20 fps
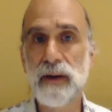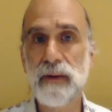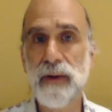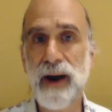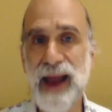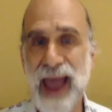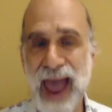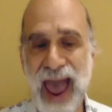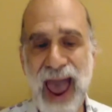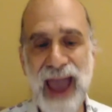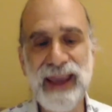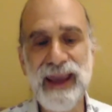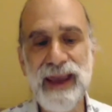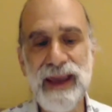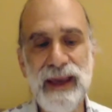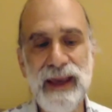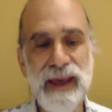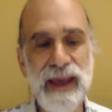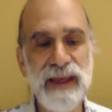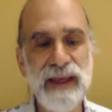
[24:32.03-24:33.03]
Right?
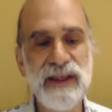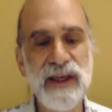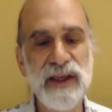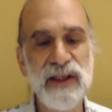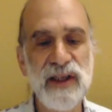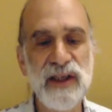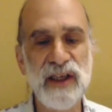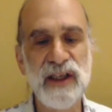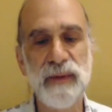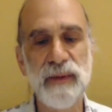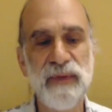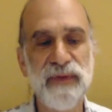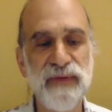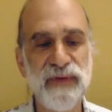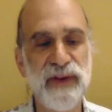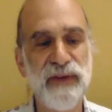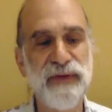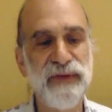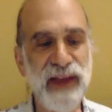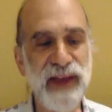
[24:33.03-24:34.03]
Hacking gives a system
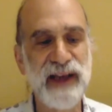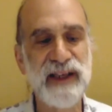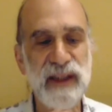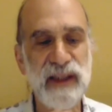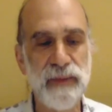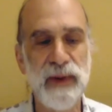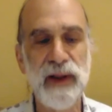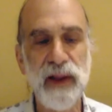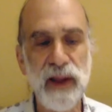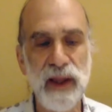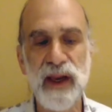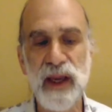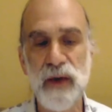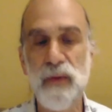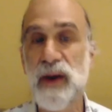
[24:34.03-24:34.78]
the flexibility